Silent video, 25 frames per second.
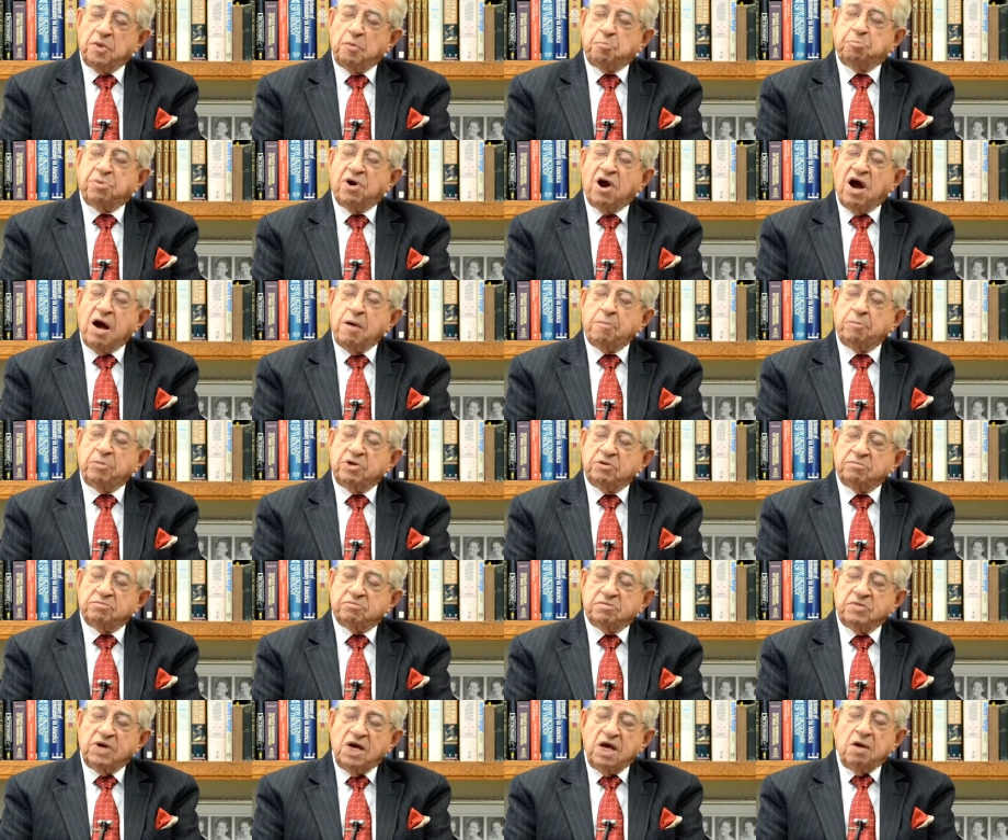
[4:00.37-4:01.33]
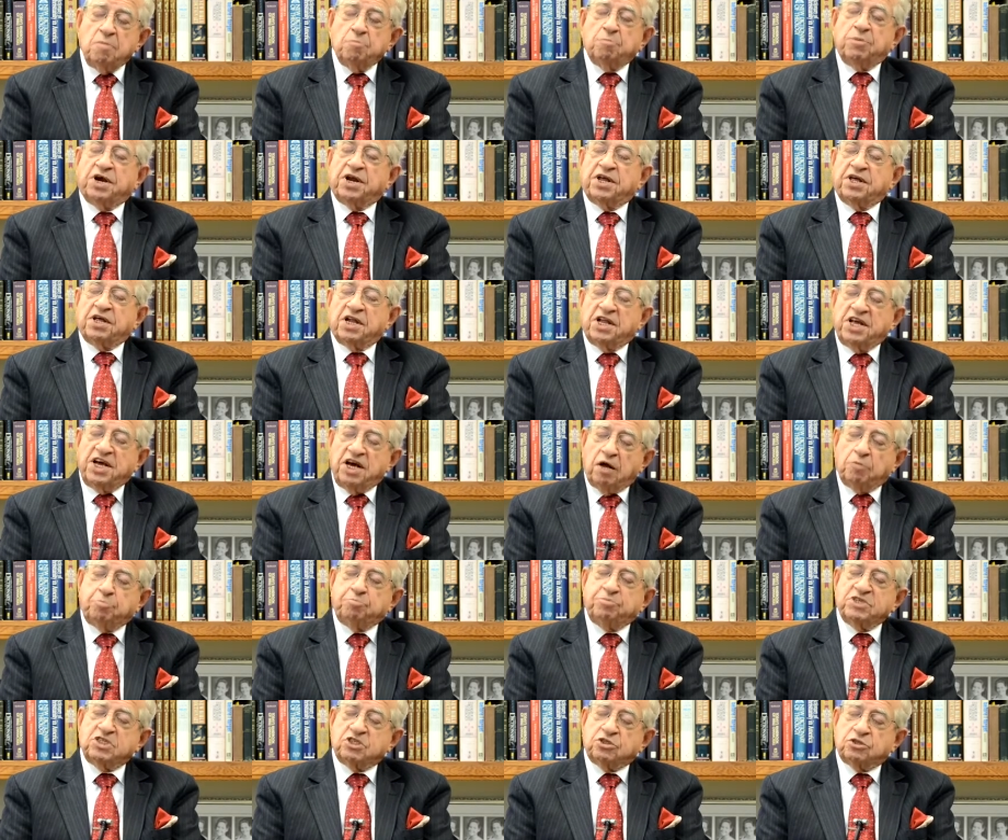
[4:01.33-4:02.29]
the problem, but he'll
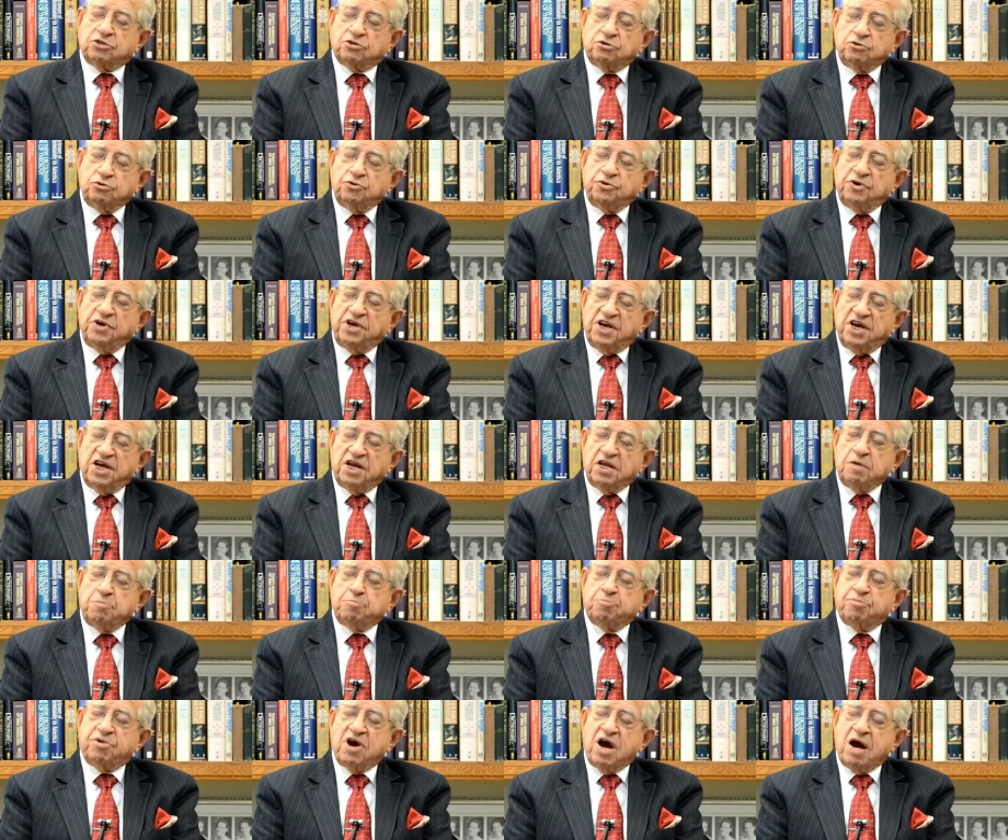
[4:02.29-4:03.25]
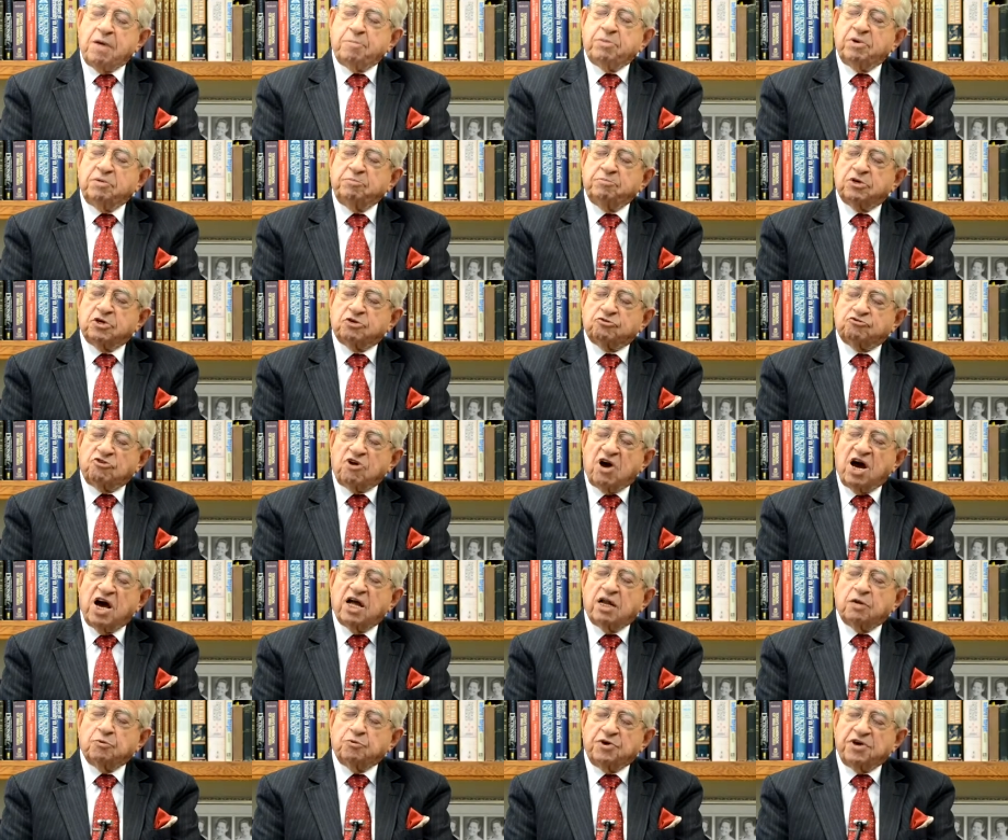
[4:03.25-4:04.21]
help us through any problem or
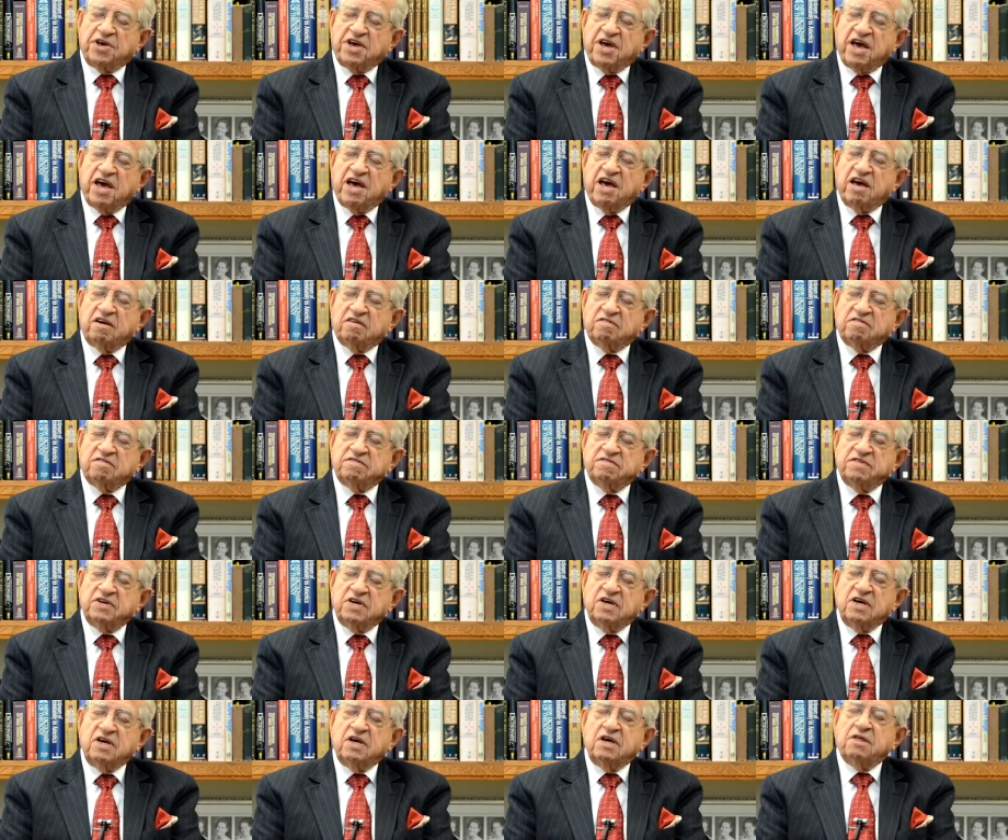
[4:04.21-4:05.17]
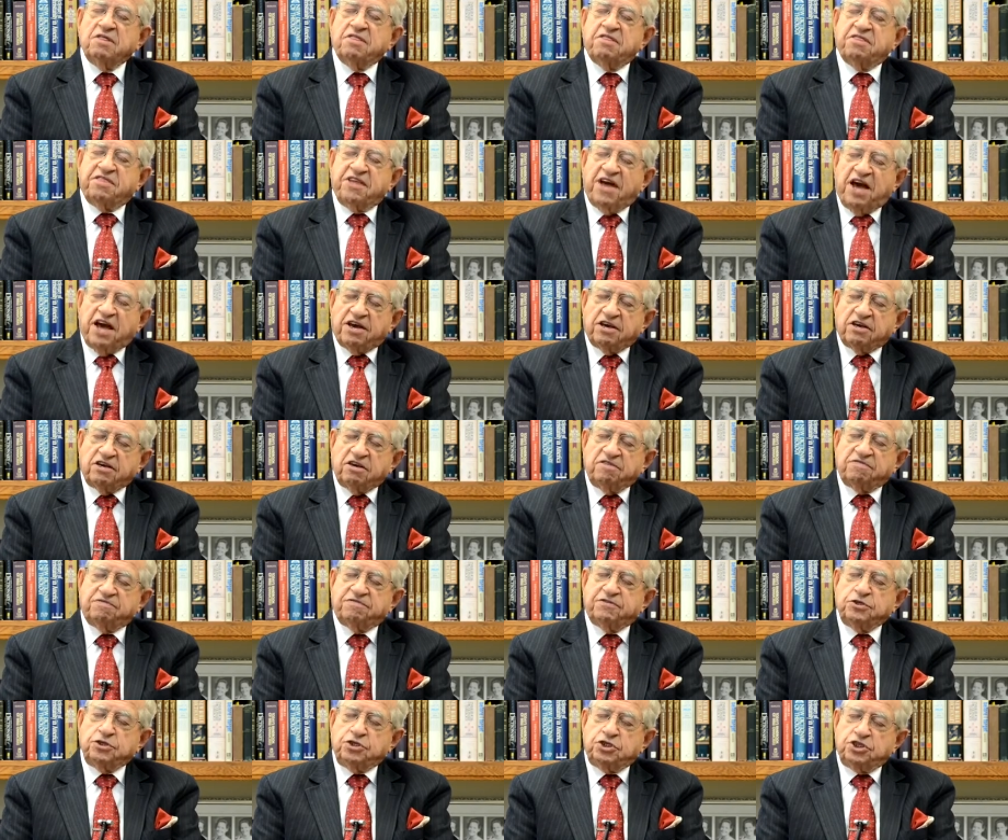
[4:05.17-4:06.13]
trial we have. Thank you
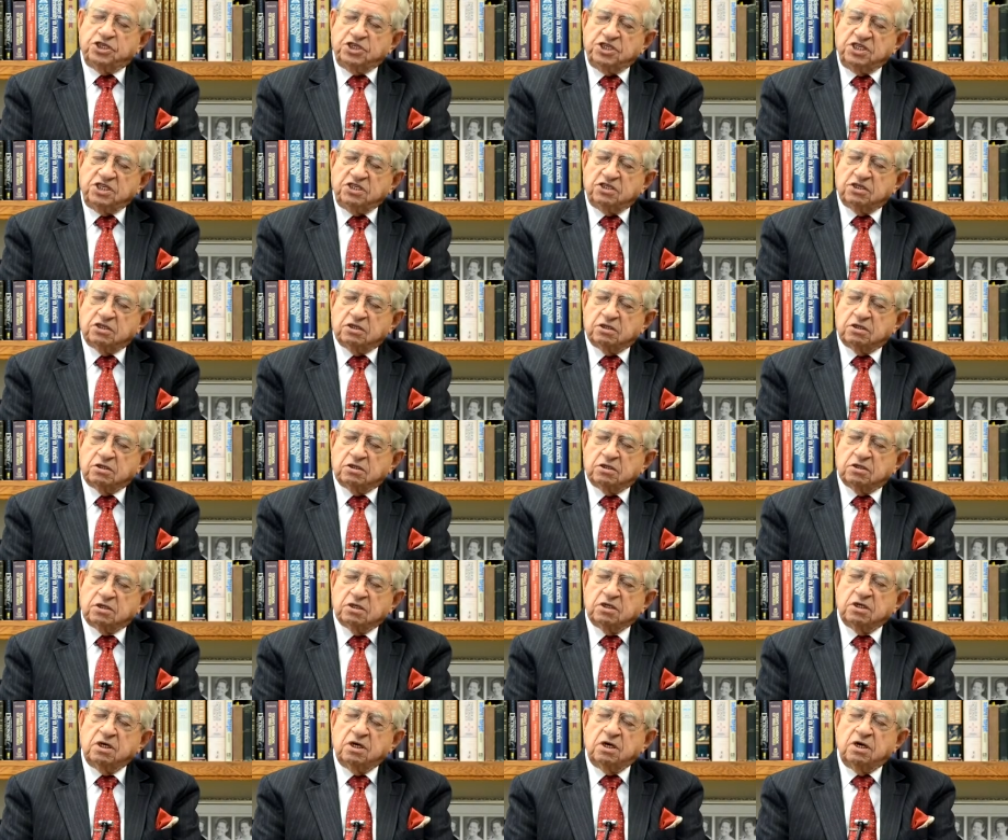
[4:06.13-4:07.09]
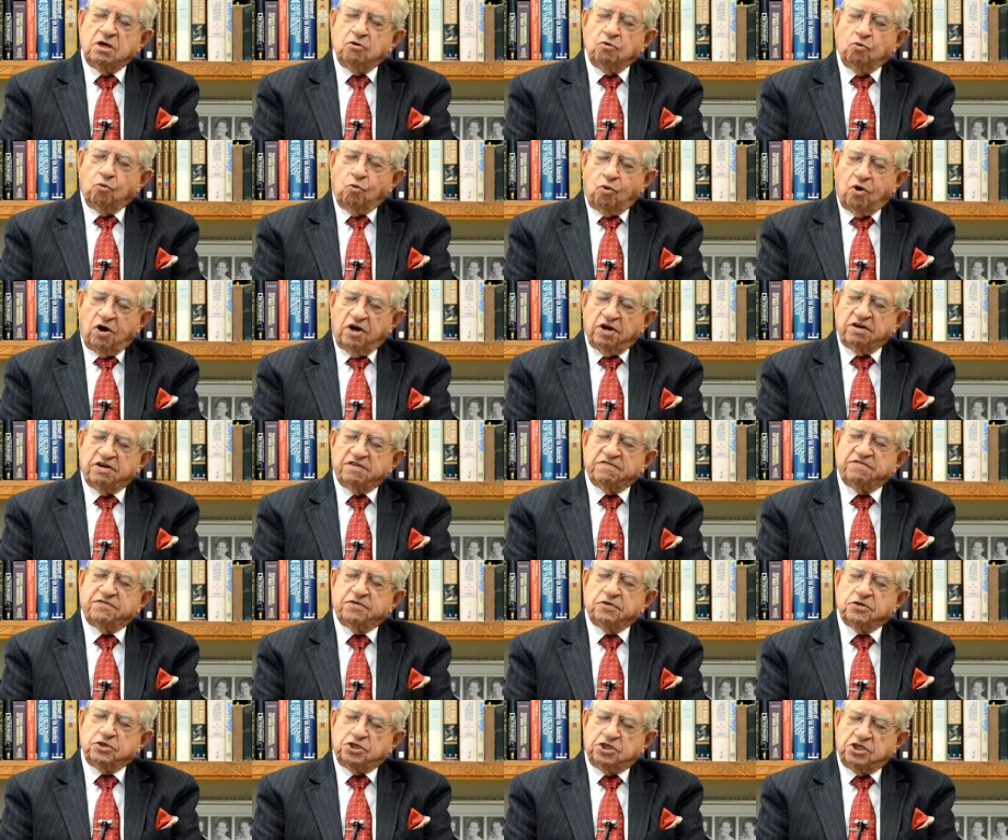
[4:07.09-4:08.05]
for Jesus,
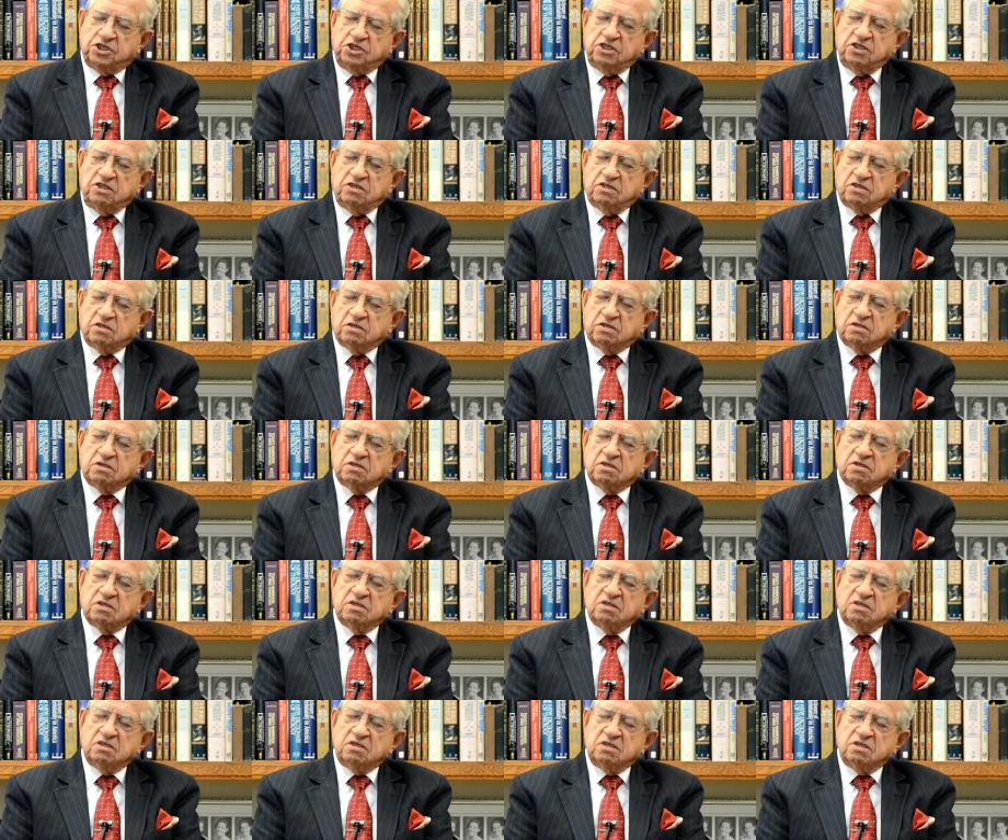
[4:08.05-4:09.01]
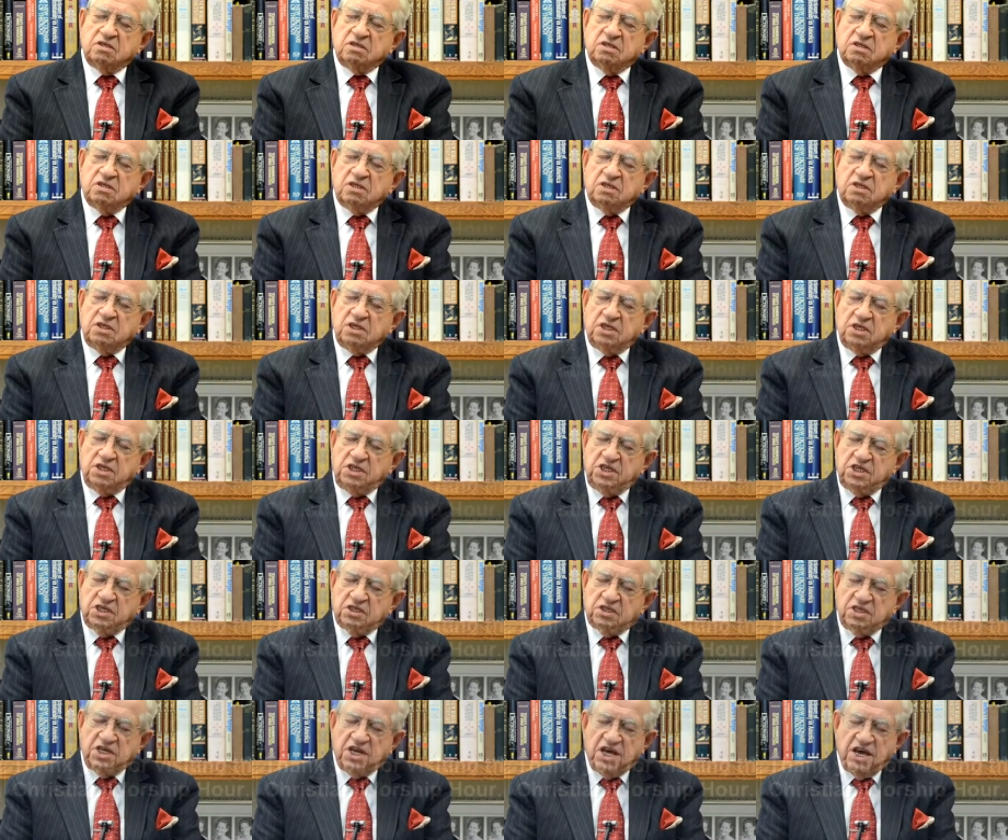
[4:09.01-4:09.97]
wonderful Jesus. In
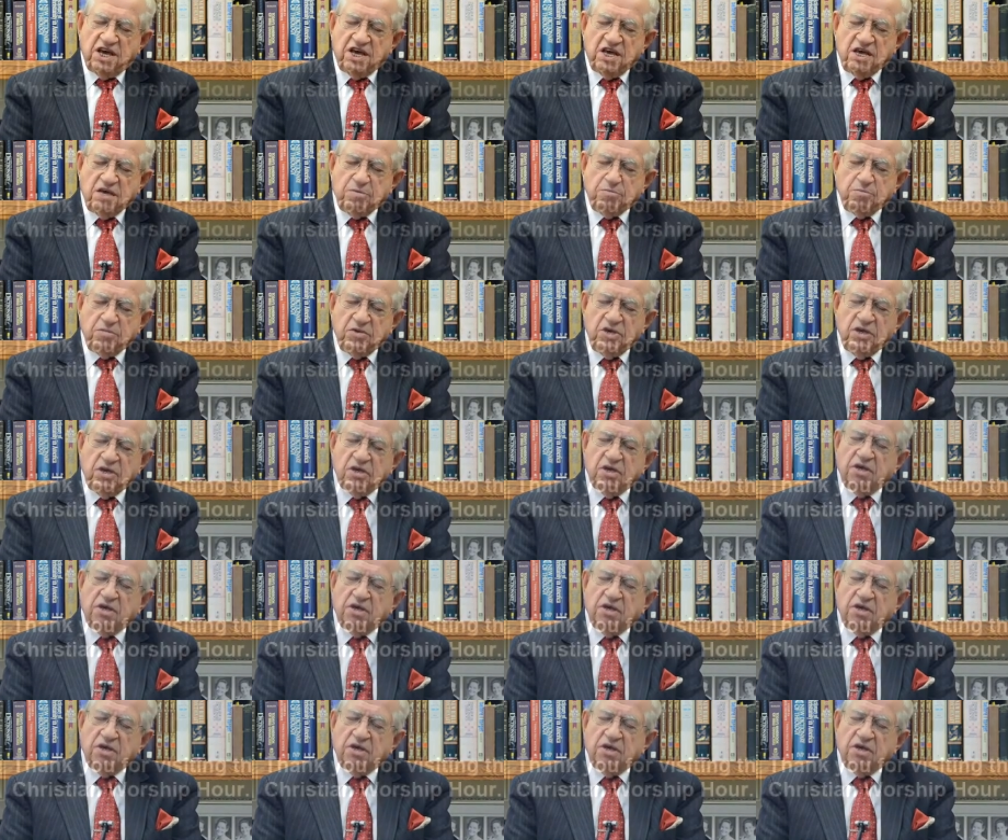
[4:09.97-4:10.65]
his name,